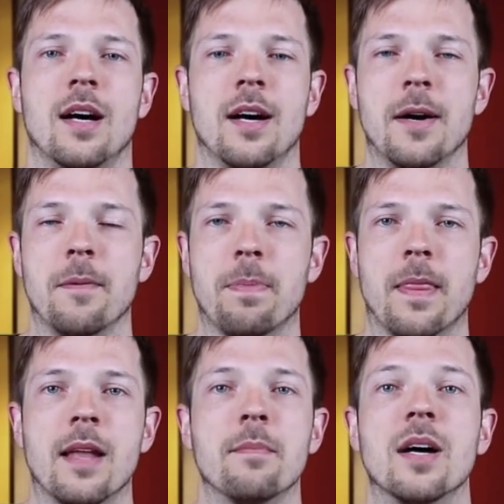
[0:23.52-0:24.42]

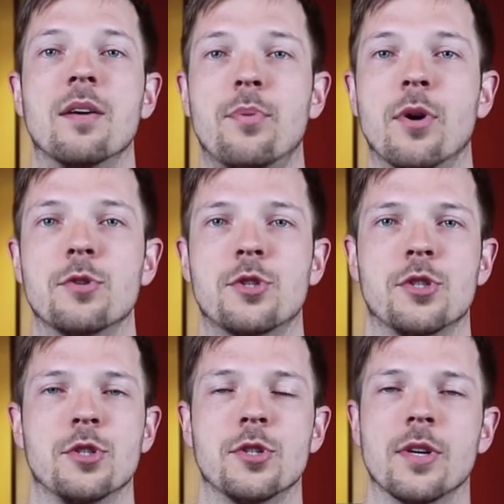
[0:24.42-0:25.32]
and my
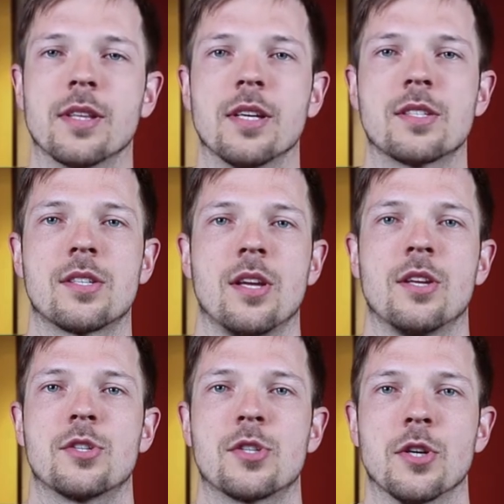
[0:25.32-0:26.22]
approach to doing this.
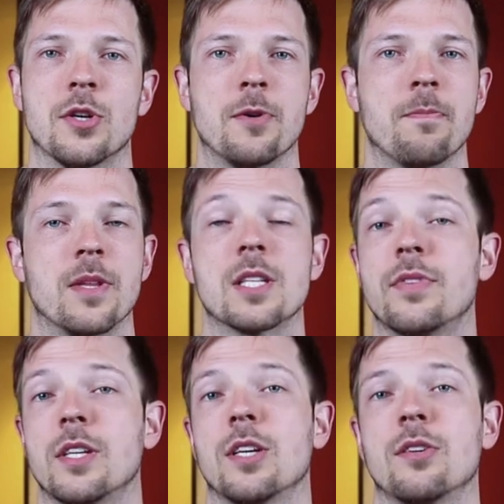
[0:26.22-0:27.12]
So this
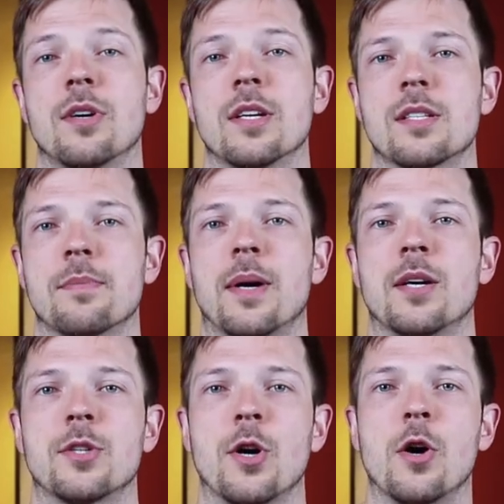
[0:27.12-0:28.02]
video is
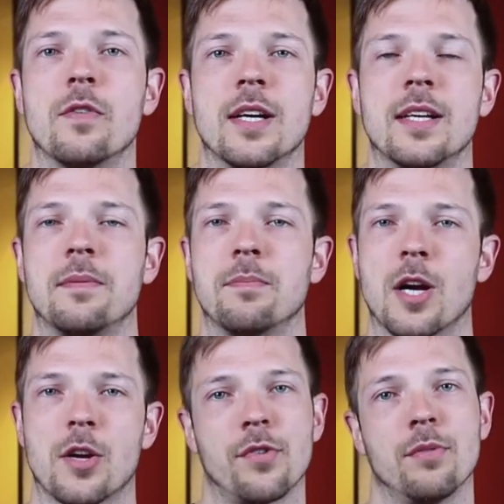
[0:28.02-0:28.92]
about overhead
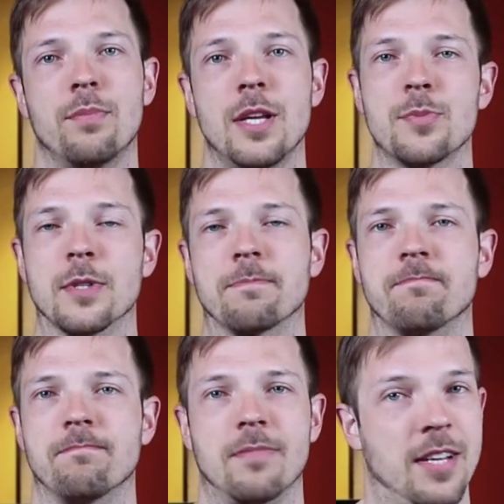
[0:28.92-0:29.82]
microphone placement.
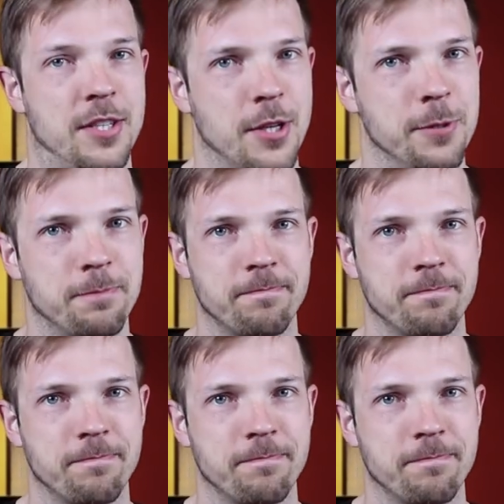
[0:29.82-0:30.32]
Let's go.